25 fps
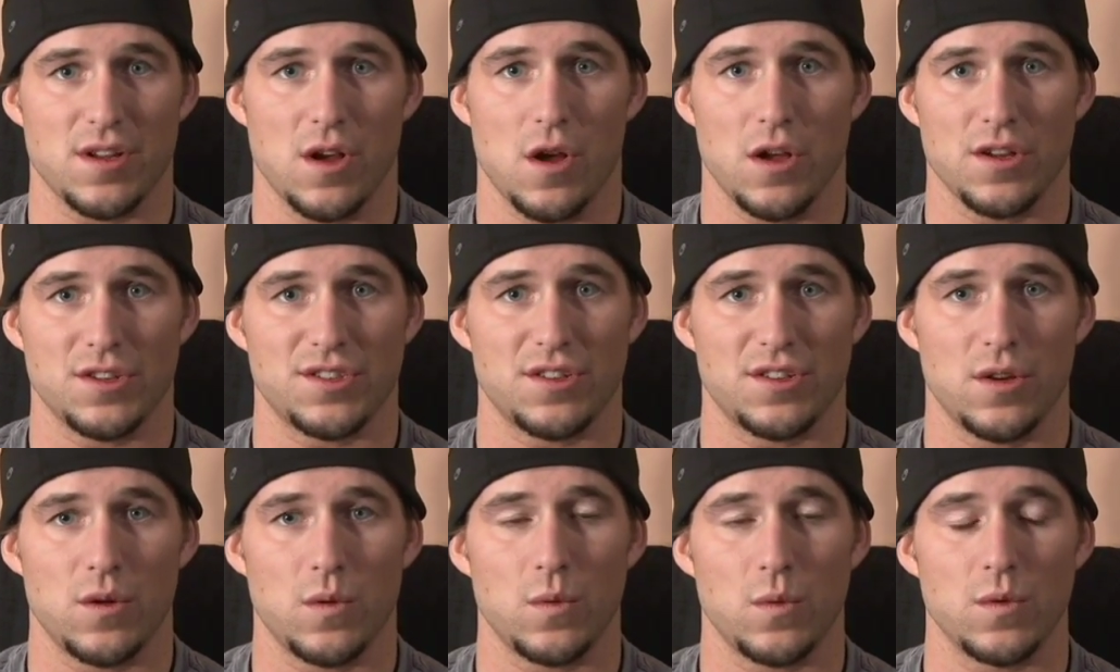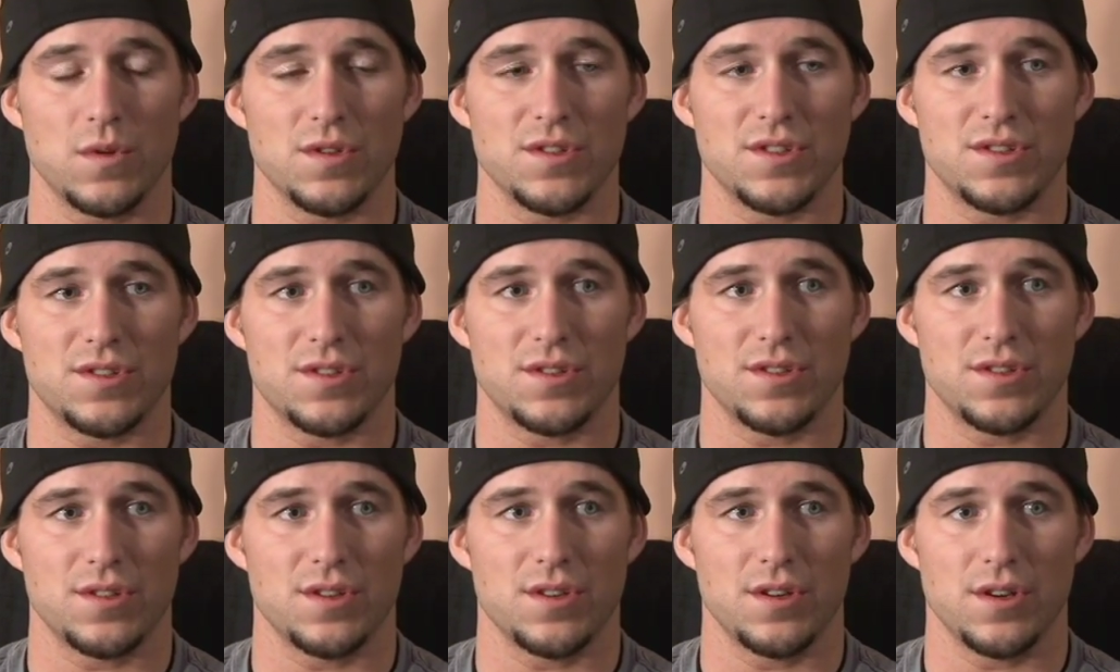also
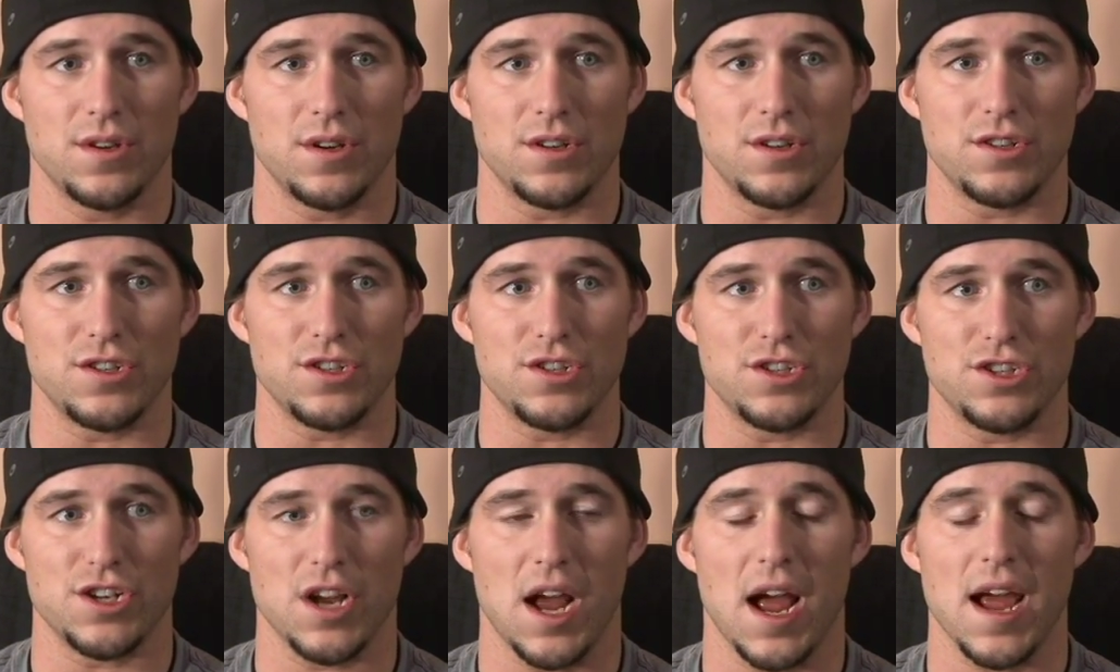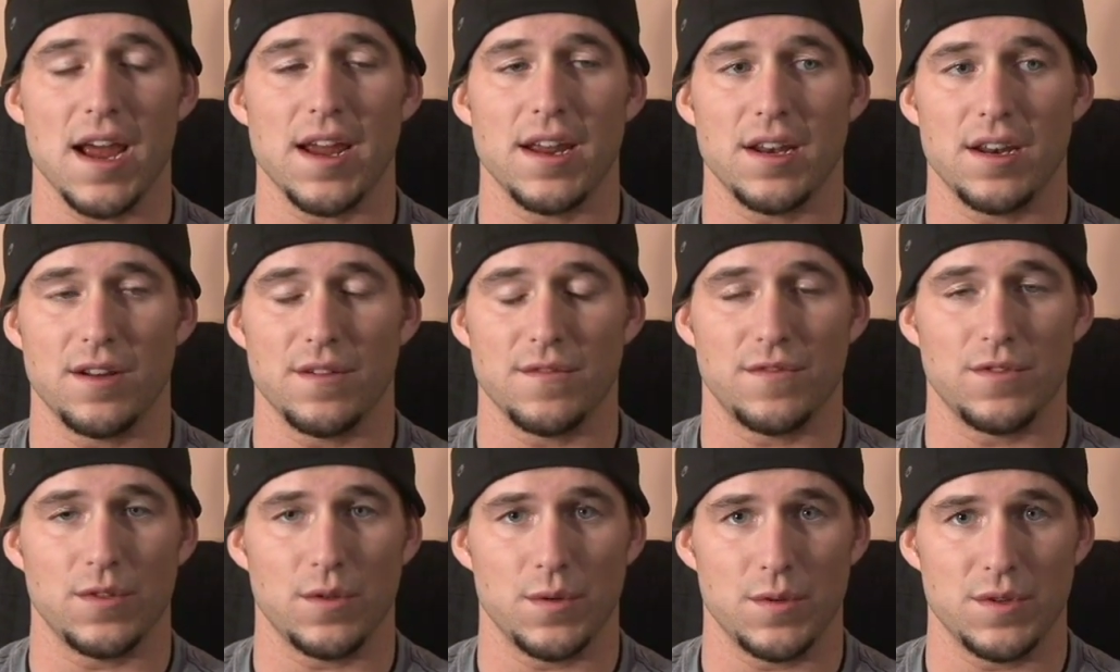was a giant
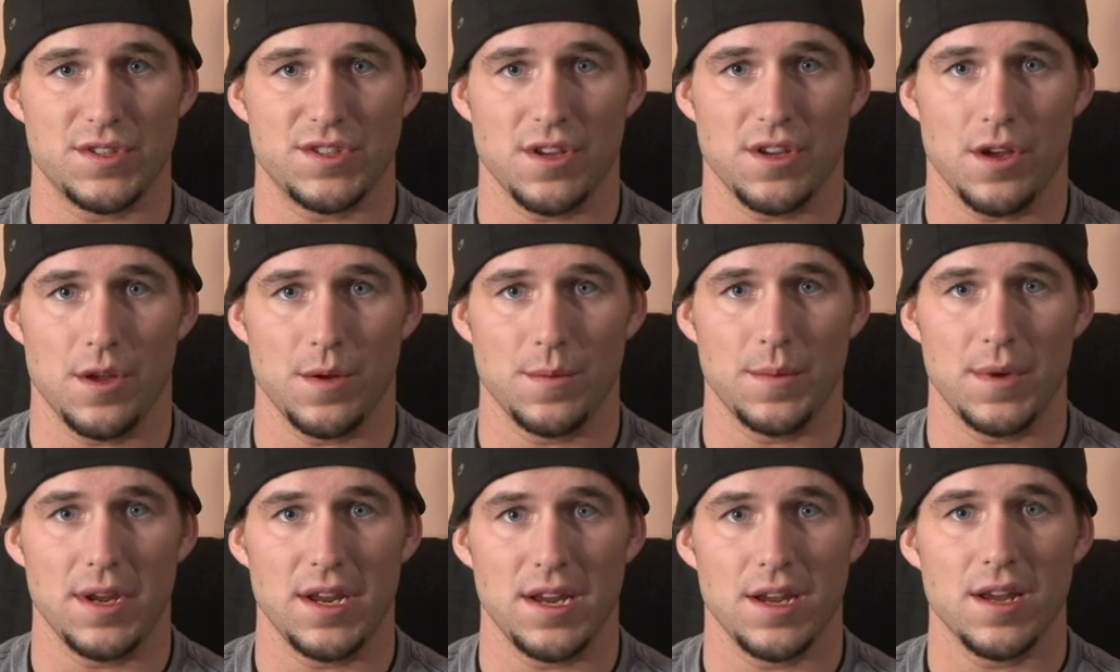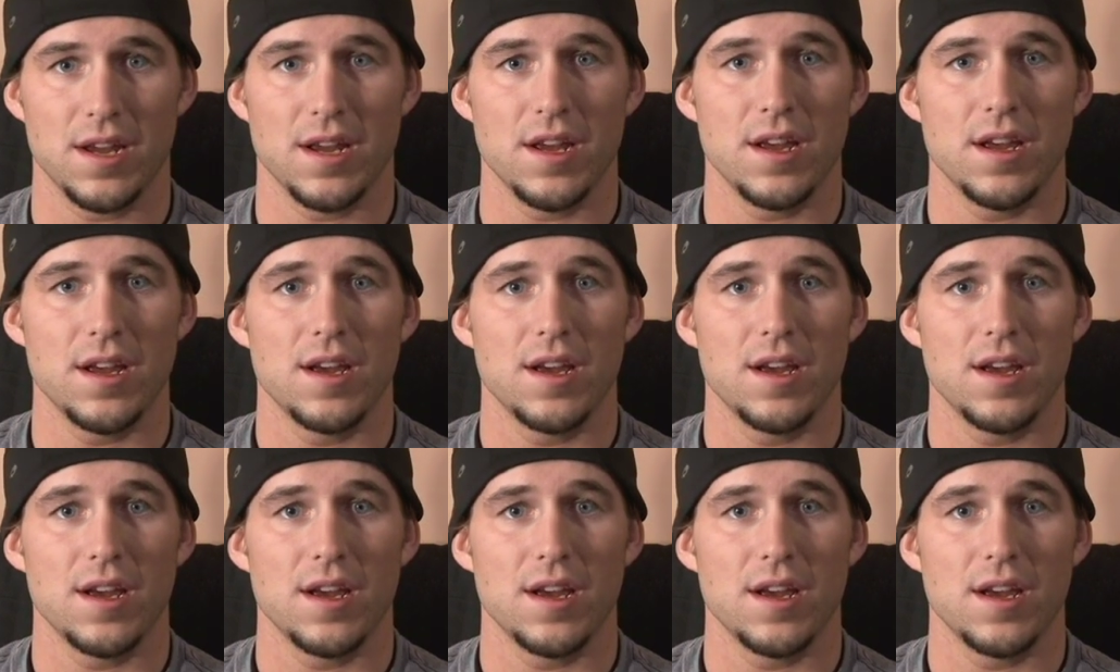influence on me